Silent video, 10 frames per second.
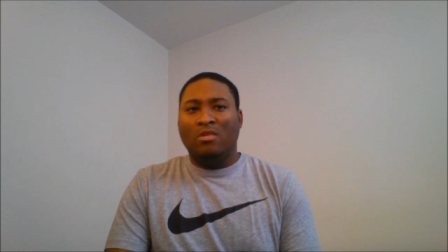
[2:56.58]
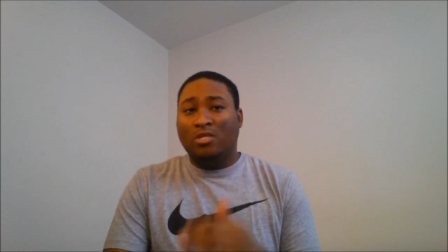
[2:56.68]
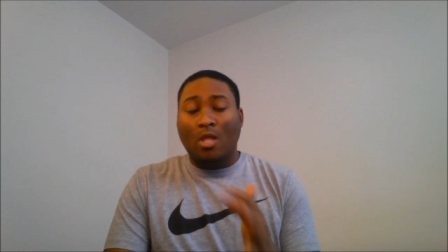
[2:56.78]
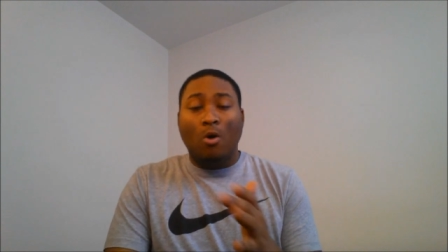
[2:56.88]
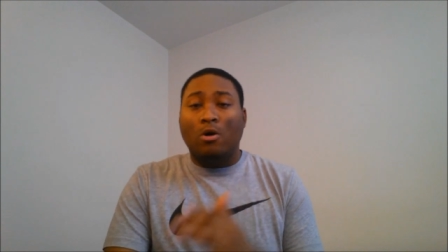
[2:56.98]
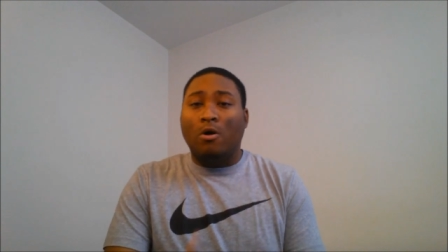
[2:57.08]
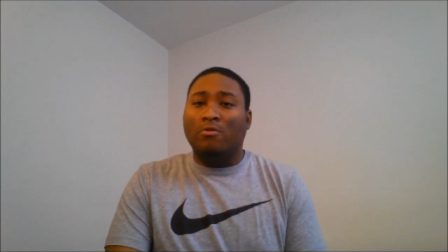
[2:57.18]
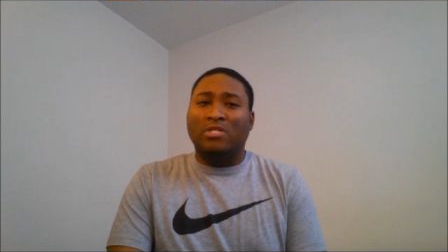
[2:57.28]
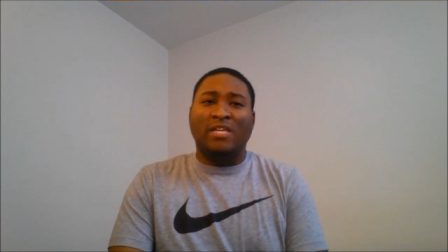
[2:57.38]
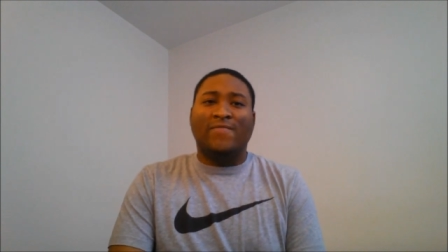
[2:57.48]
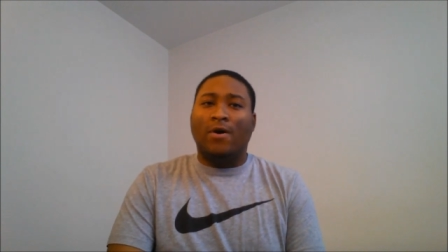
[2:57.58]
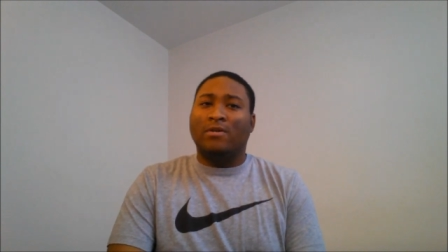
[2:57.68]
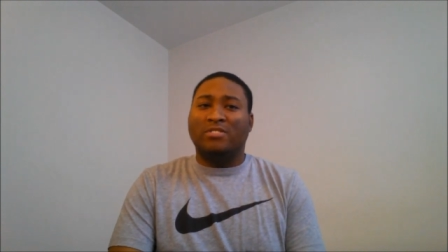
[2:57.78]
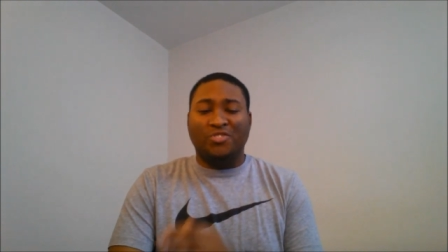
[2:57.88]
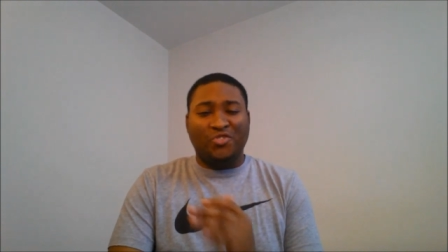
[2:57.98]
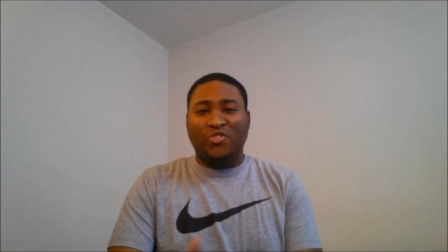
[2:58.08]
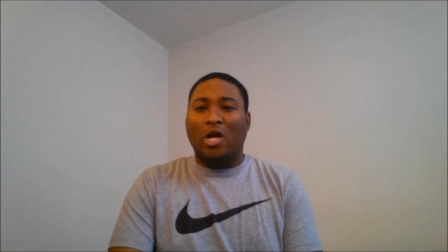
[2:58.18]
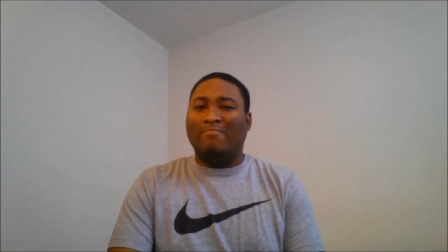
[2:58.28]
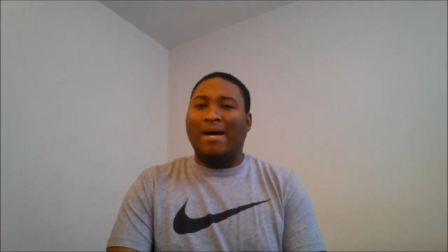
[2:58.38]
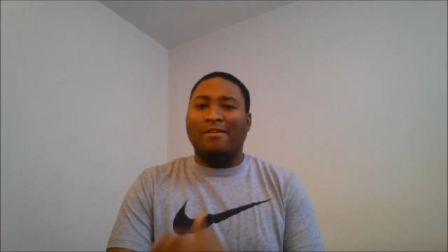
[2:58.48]
Stone Cold Steve Austin,
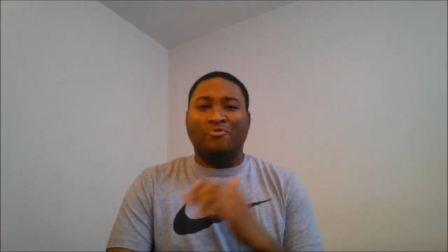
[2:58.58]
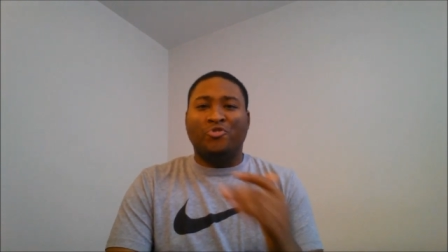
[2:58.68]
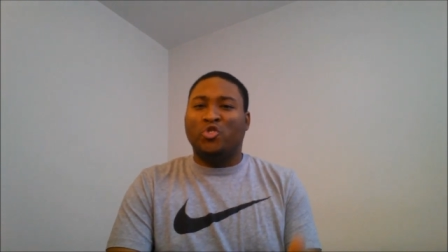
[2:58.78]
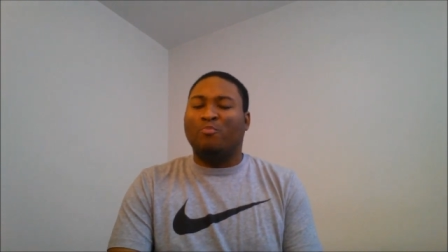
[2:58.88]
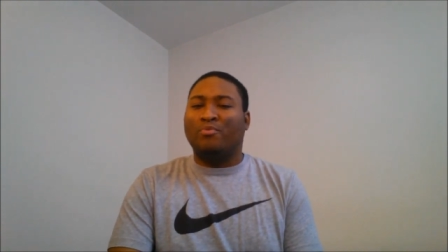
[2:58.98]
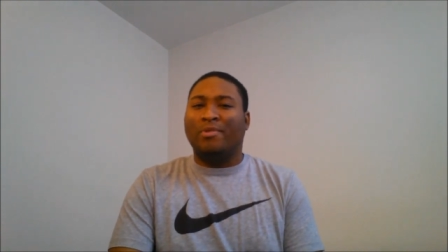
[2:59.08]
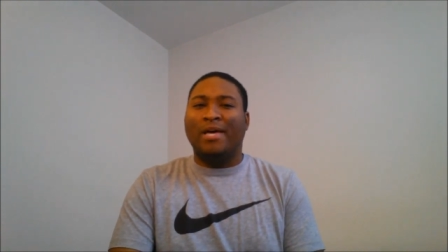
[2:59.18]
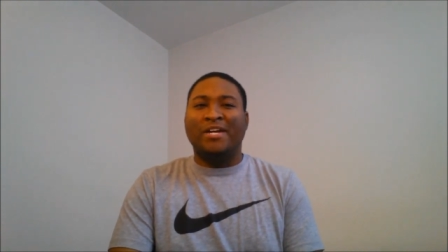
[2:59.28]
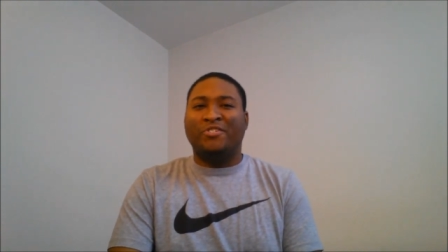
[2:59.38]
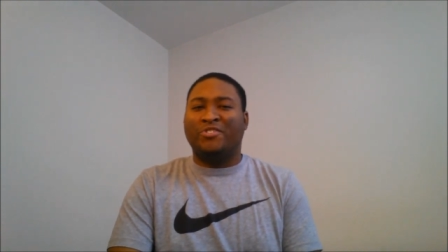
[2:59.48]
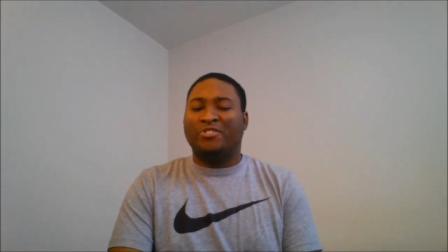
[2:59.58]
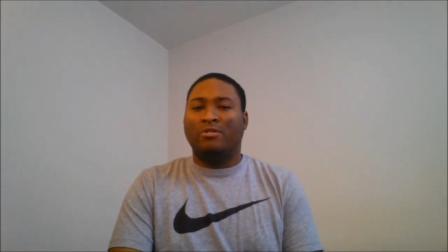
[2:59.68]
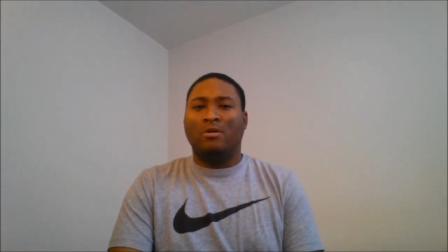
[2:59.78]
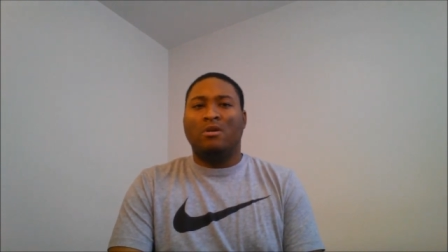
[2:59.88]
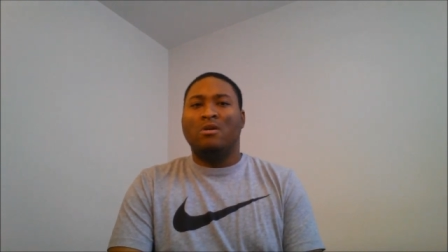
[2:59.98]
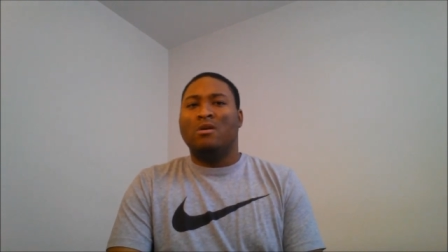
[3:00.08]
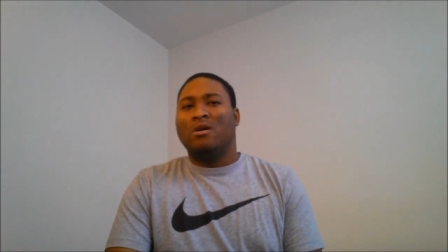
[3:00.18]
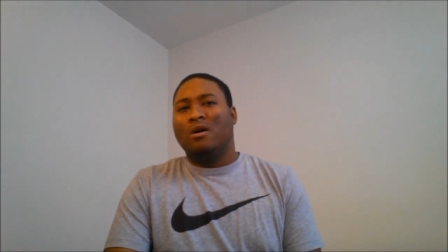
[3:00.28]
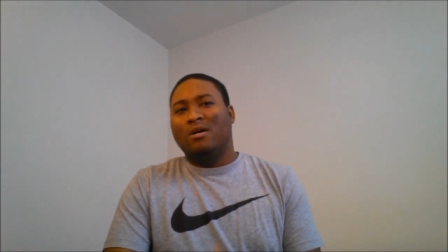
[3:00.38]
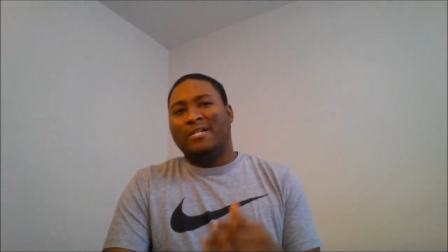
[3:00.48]
Shawn Michaels, Triple H,
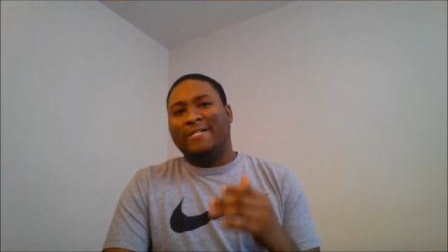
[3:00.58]
uh,